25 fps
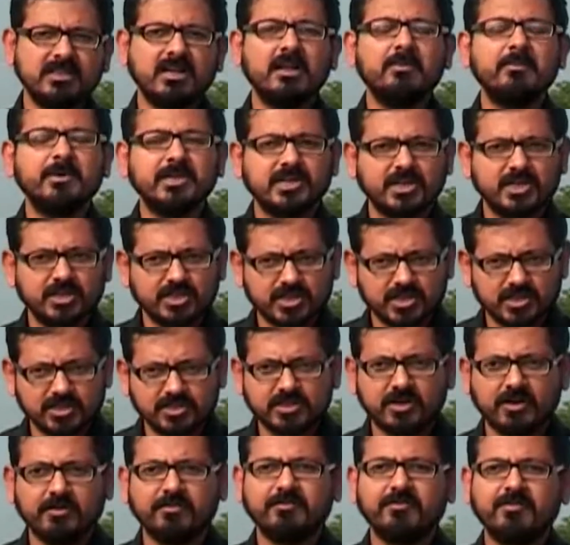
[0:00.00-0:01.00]
the
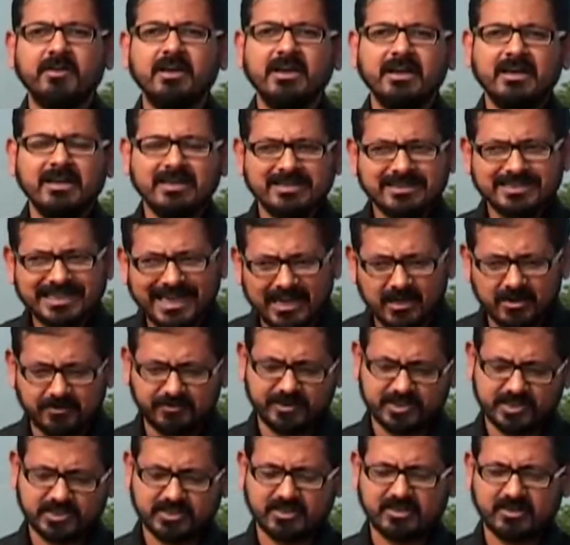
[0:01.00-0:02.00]
limitations of
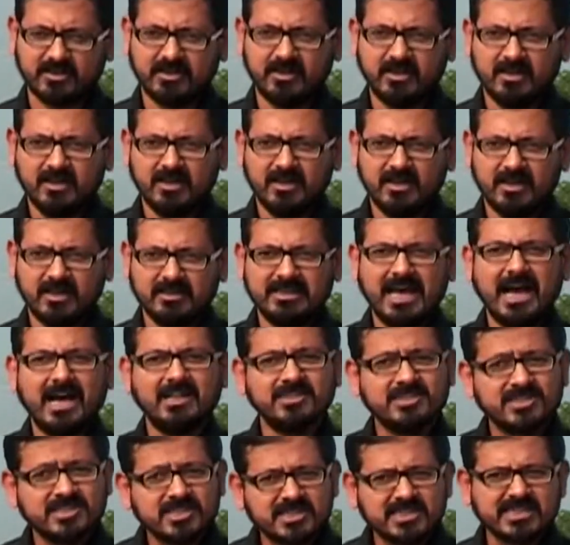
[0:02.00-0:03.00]
television. The
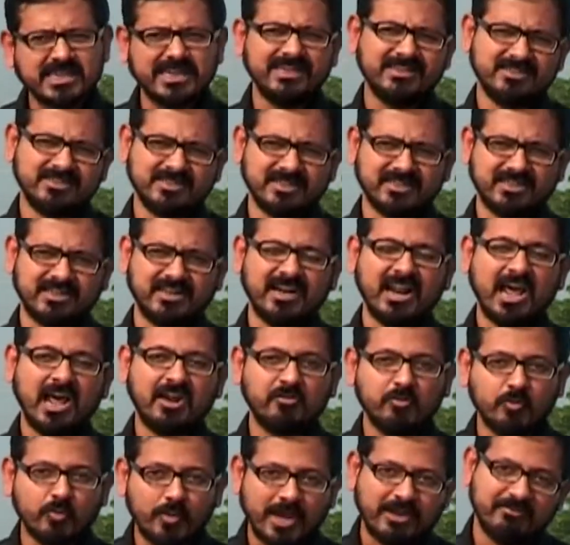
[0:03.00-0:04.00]
unstinted and
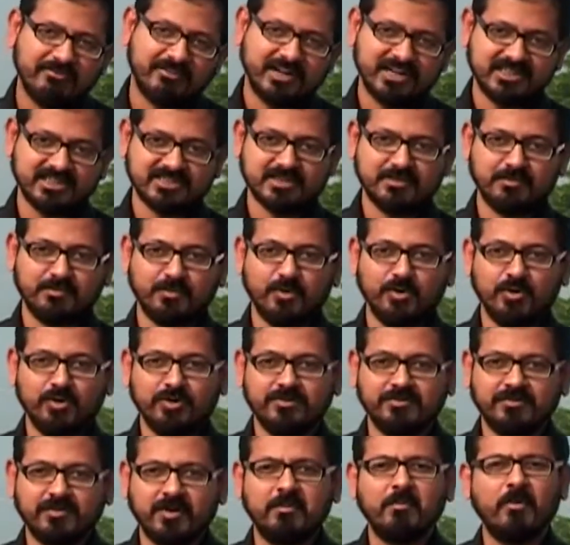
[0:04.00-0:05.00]
unwavering
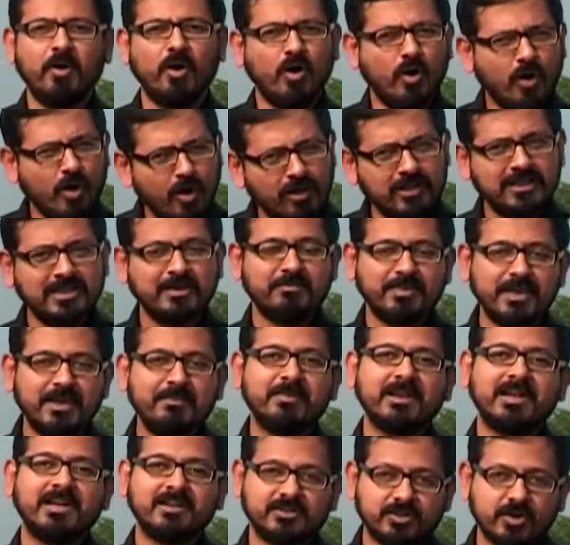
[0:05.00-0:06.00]
support from all the
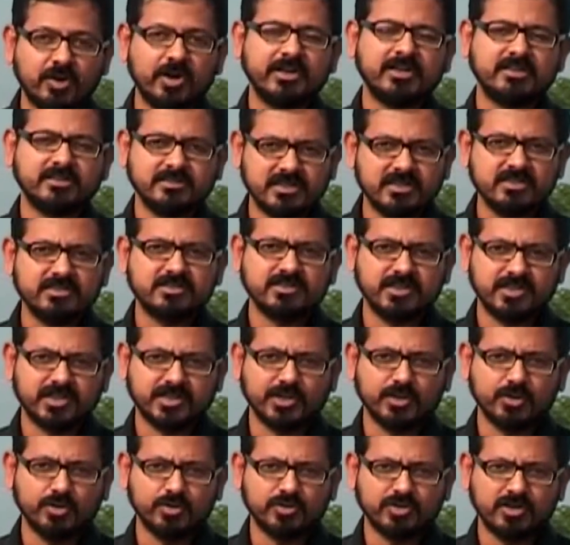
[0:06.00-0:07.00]
people at Reuters
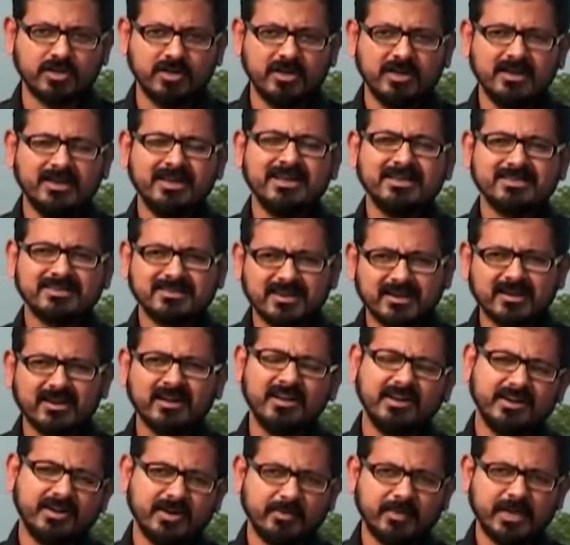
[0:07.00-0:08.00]
Institute
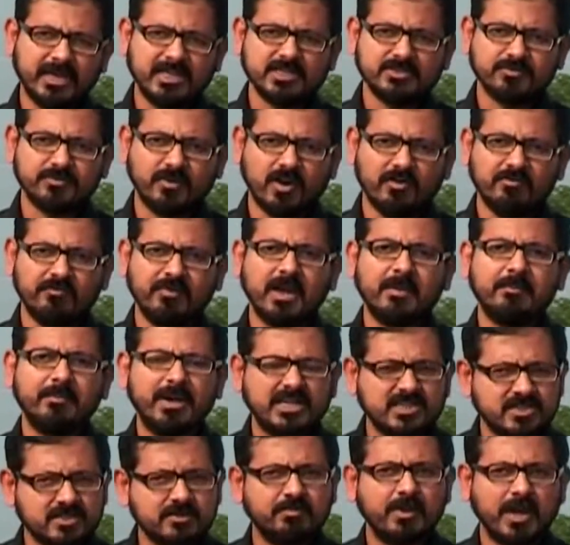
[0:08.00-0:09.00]
certainly remains one of my
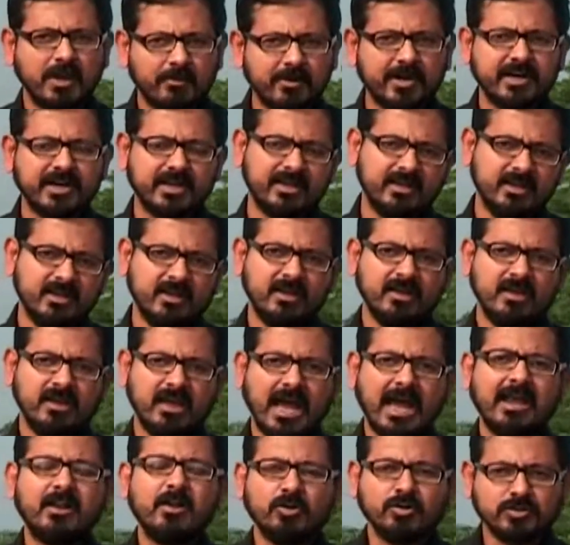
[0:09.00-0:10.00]
best memory
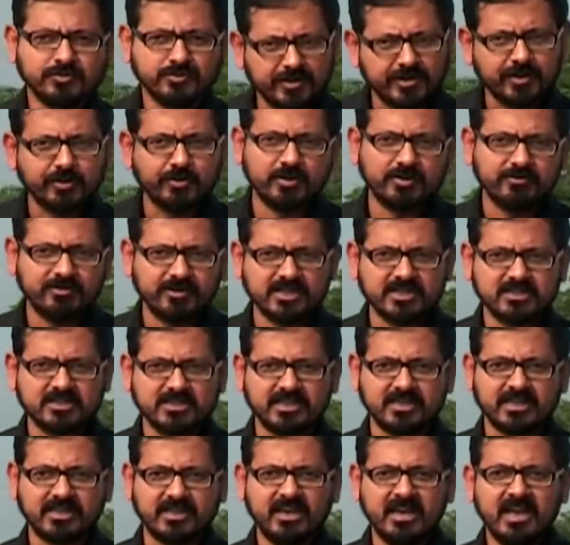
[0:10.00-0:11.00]
at Oxford
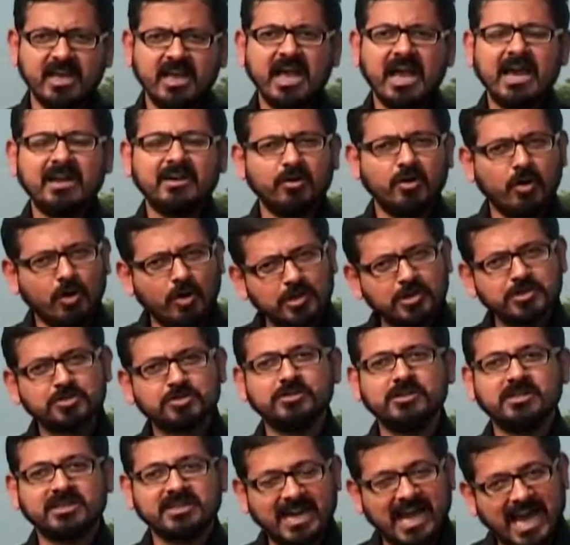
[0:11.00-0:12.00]
University and
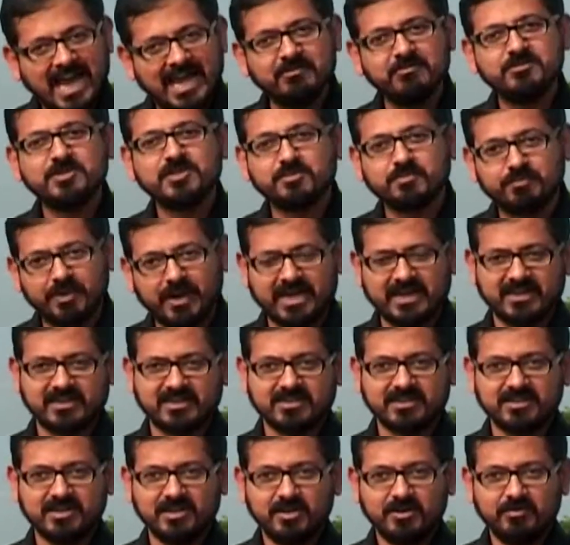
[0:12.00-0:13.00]
also the time
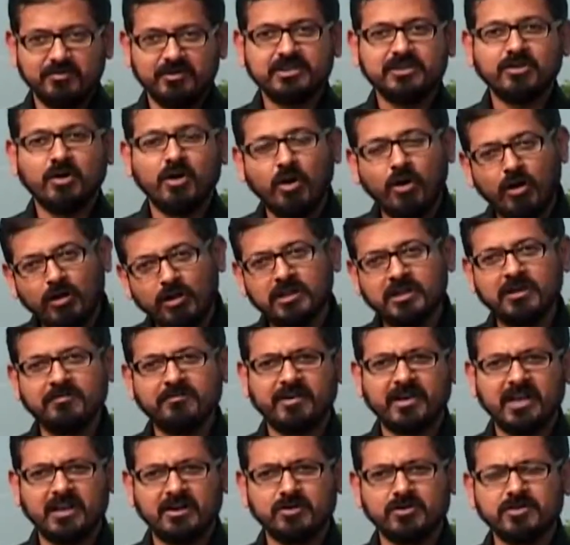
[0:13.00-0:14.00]
spent with all the
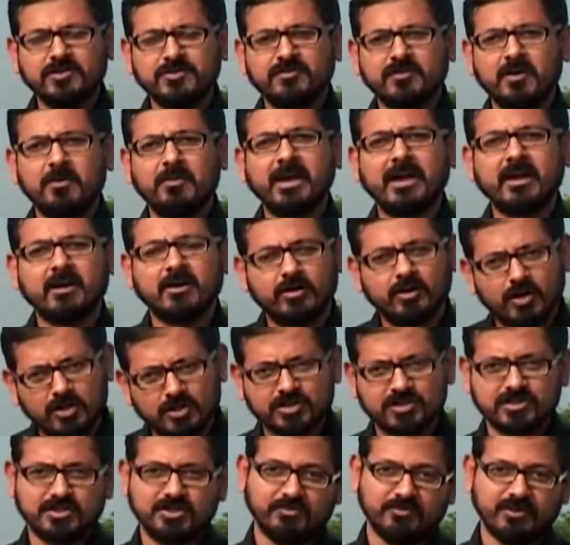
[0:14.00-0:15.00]
fellows from
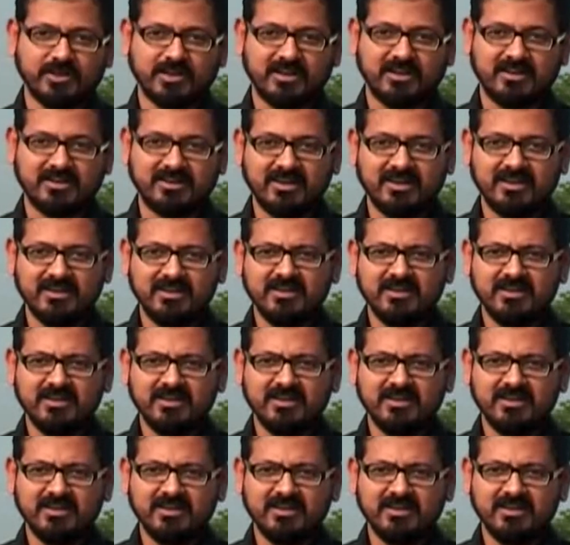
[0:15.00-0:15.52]
across the world.